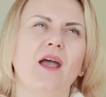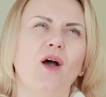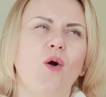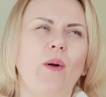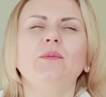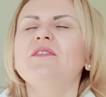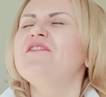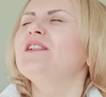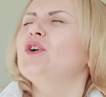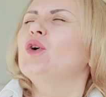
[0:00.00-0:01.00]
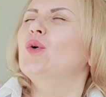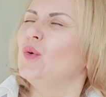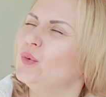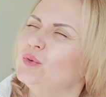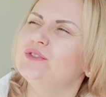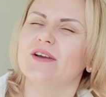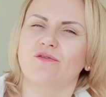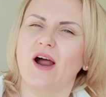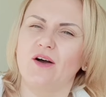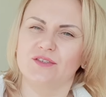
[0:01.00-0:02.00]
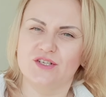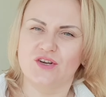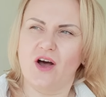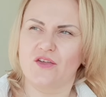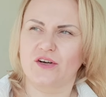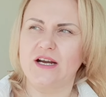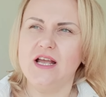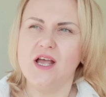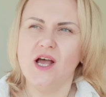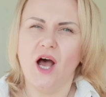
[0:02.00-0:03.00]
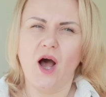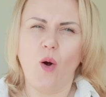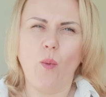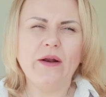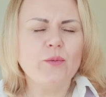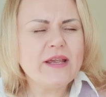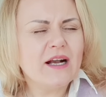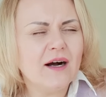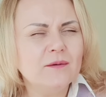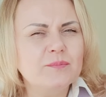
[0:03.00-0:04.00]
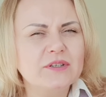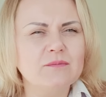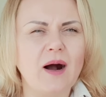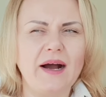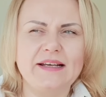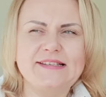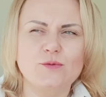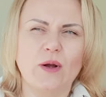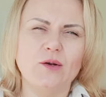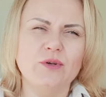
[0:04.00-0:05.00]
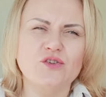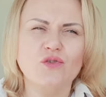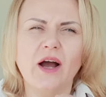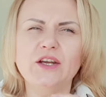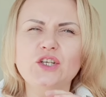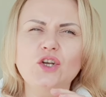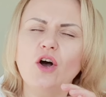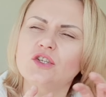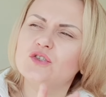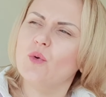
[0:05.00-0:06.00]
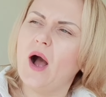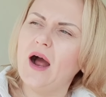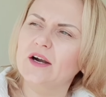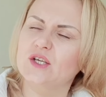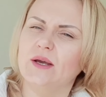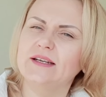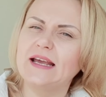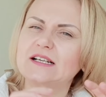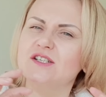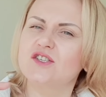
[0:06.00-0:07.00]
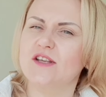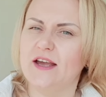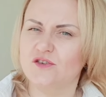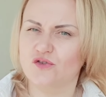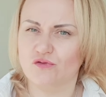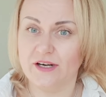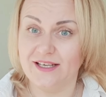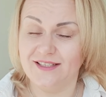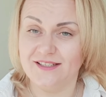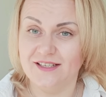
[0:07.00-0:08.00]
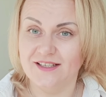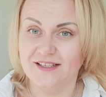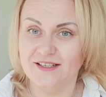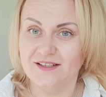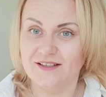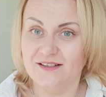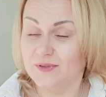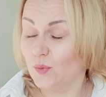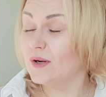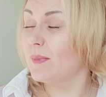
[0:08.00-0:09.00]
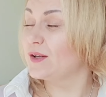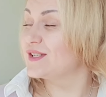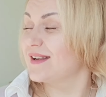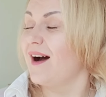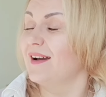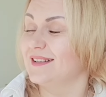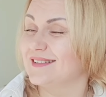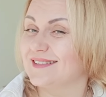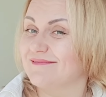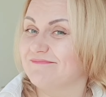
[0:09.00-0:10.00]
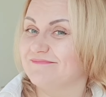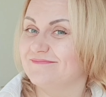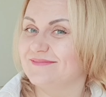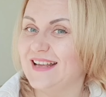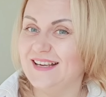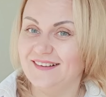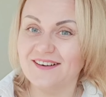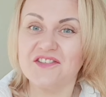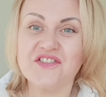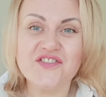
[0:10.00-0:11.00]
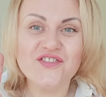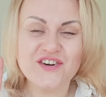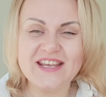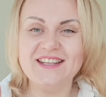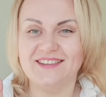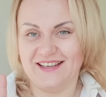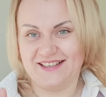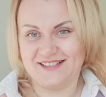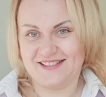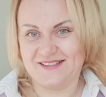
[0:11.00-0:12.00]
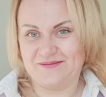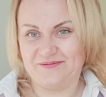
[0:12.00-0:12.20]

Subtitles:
we feel good around each other, when we compromise, when we try not to argue and exaggerate. But what about signs? There are three things.